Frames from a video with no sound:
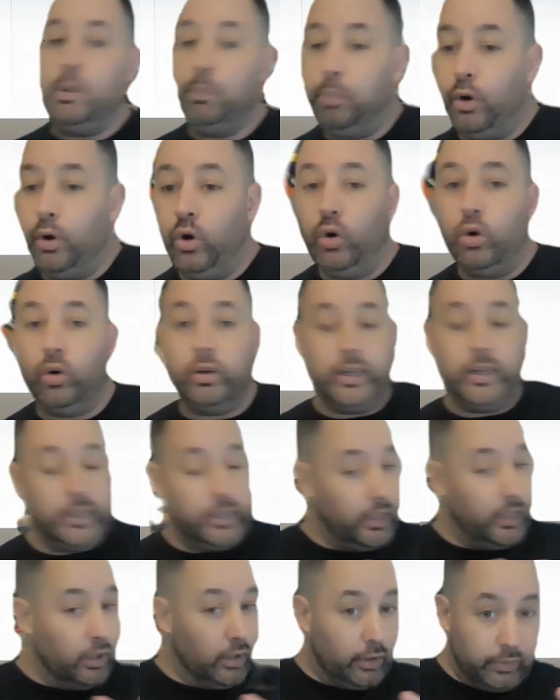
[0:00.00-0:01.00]
people
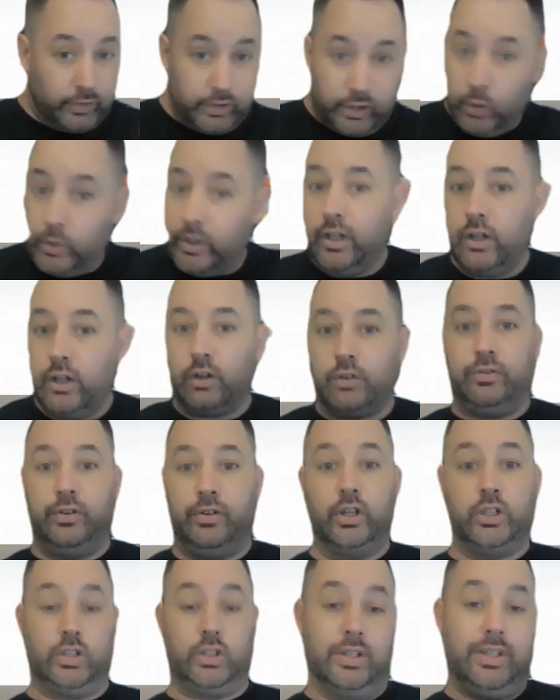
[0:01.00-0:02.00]
and you're doing your
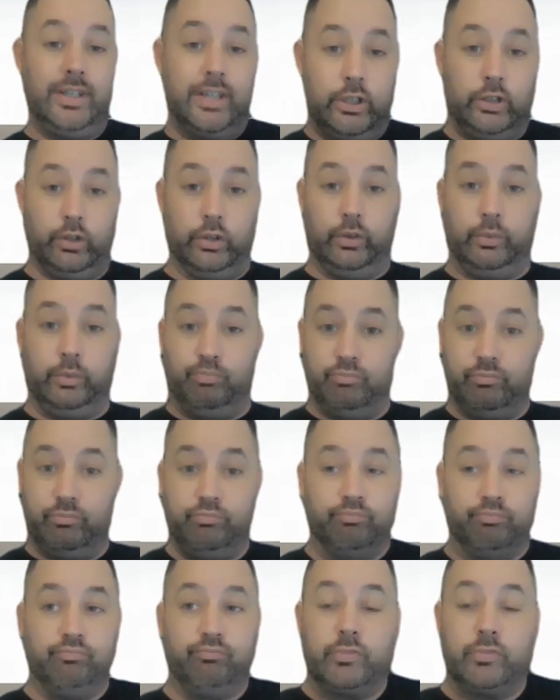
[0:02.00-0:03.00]
first initial
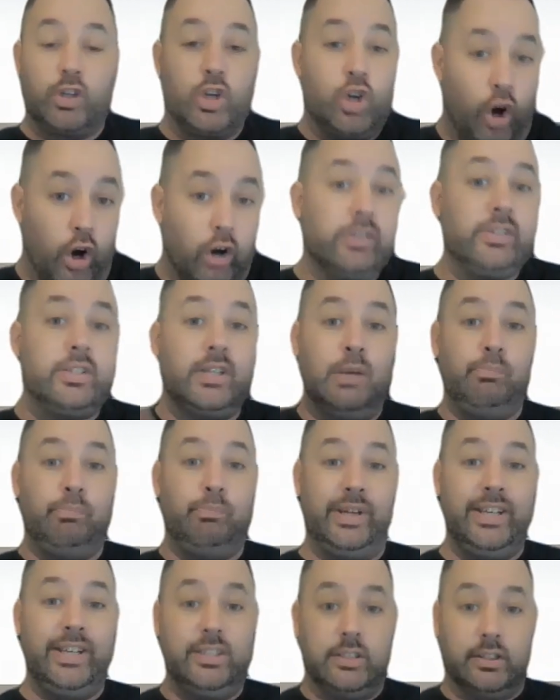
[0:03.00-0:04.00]
mm,
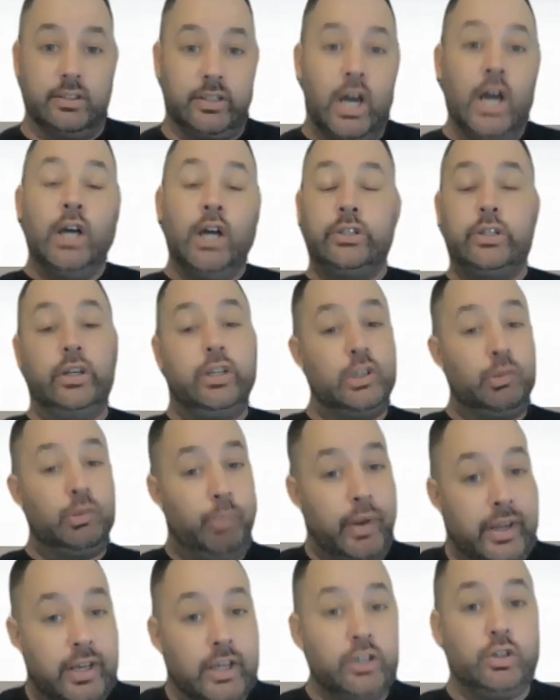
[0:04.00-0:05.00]
content pieces, so to
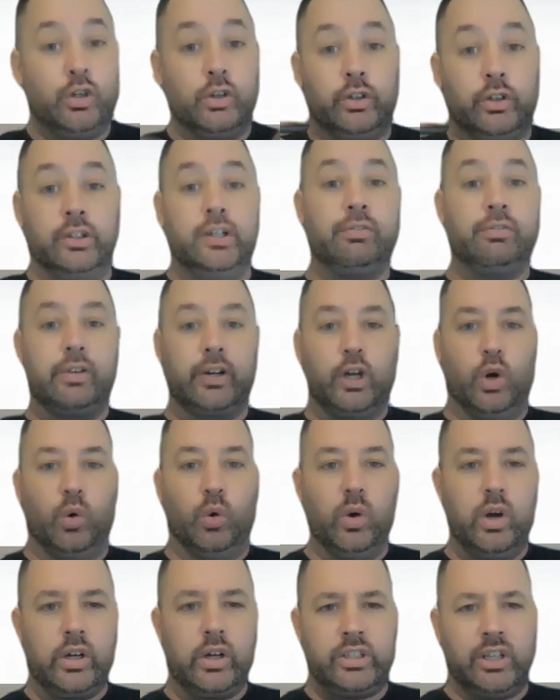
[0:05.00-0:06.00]
speak, as you're delivering your
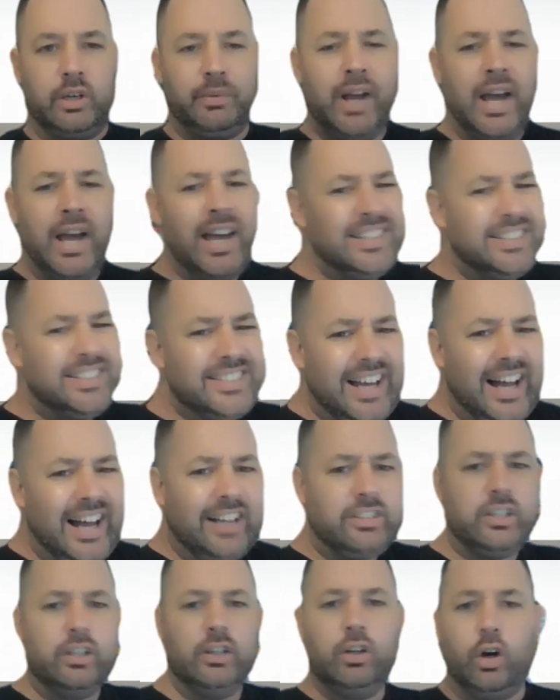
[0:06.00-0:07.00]
workshop,
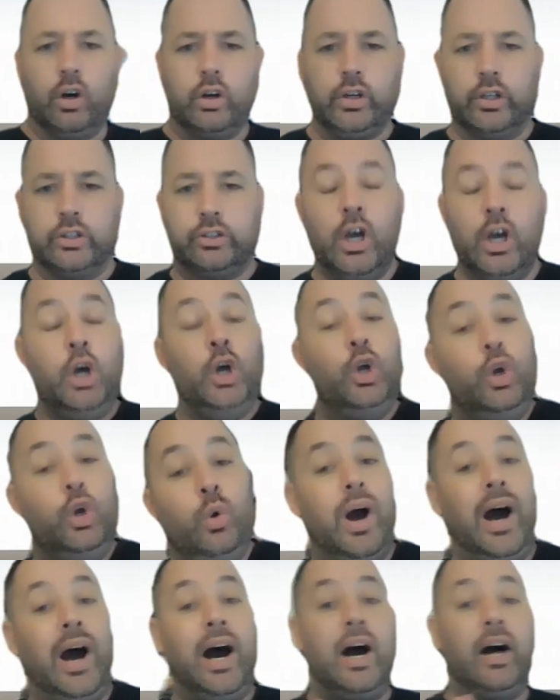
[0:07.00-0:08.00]
start to notice
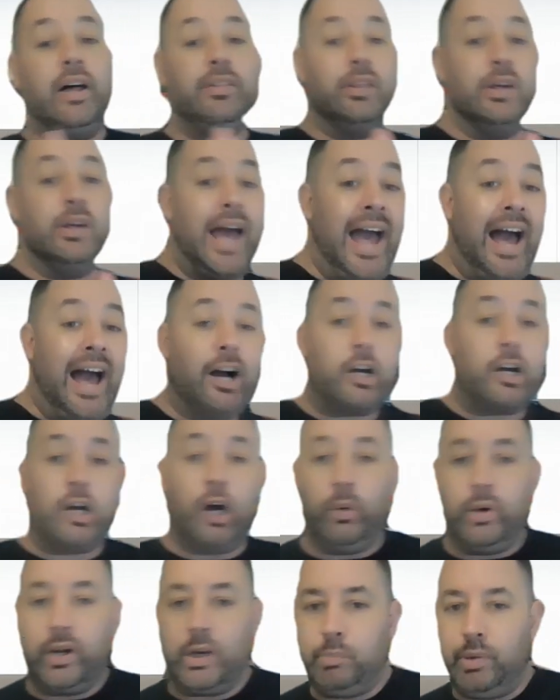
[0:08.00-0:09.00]
who are the
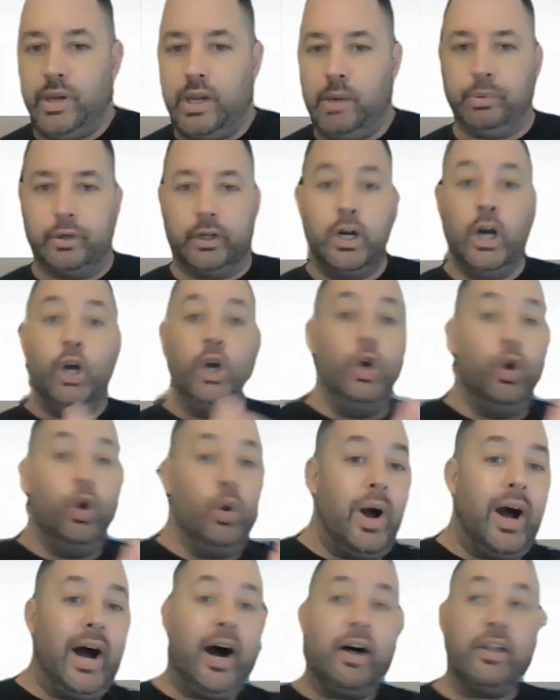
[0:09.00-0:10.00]
outgoing people?
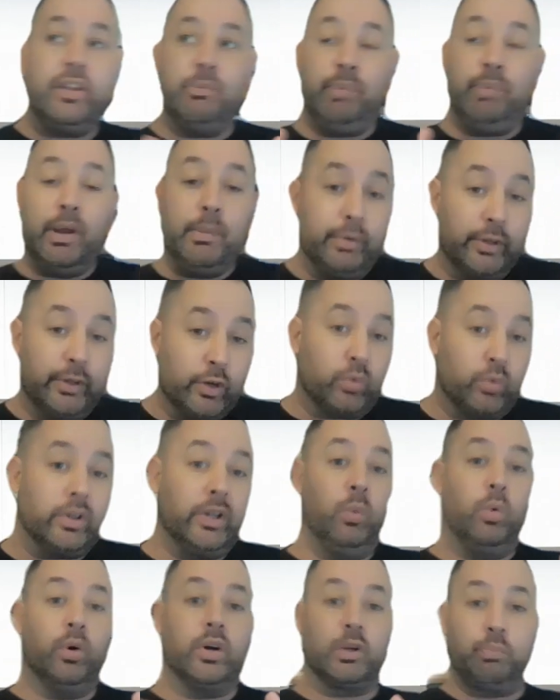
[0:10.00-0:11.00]
Who are the people that
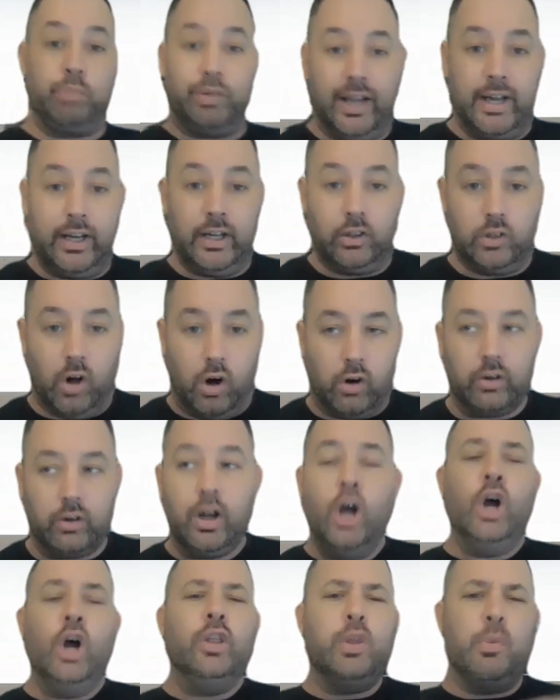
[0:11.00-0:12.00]
really want to play along?
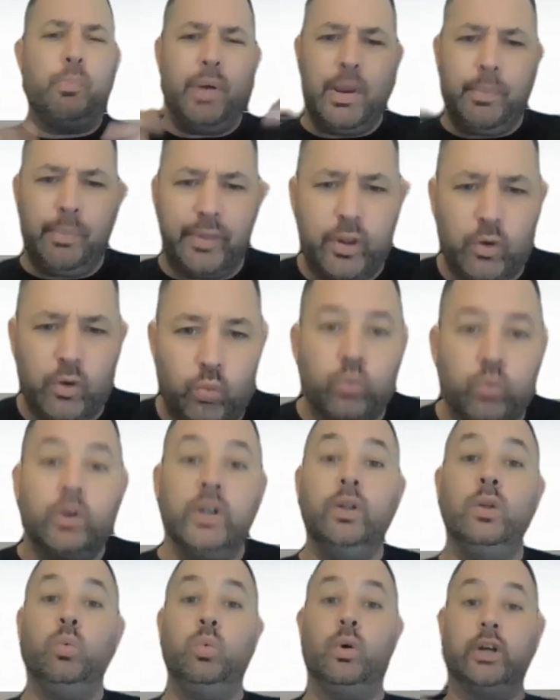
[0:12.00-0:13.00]
The people that
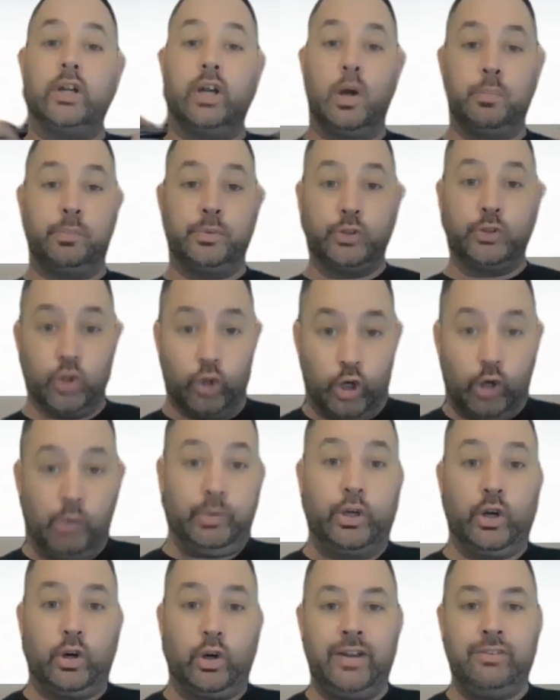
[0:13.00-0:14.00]
really want to
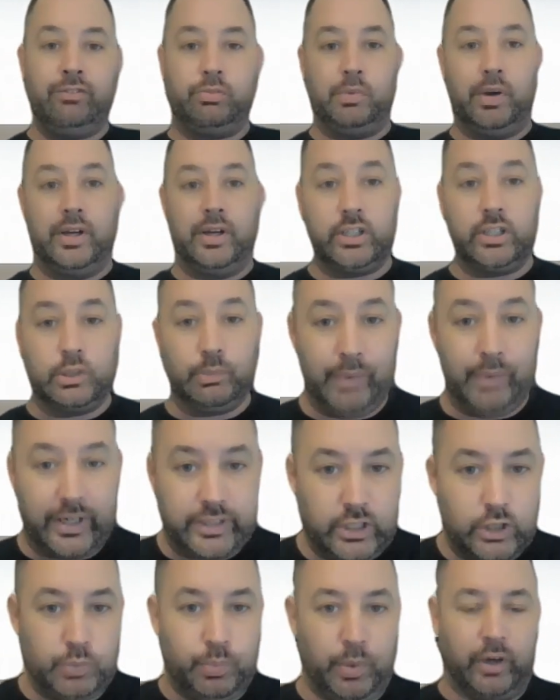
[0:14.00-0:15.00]
absorb your information as
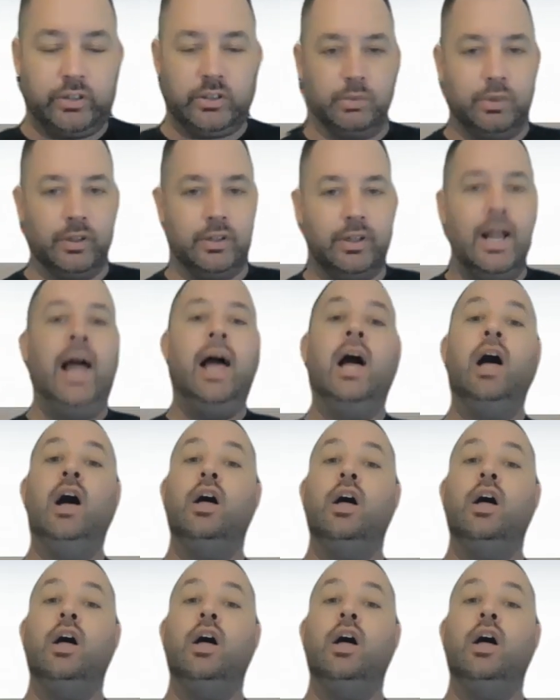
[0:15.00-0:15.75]
much as possible?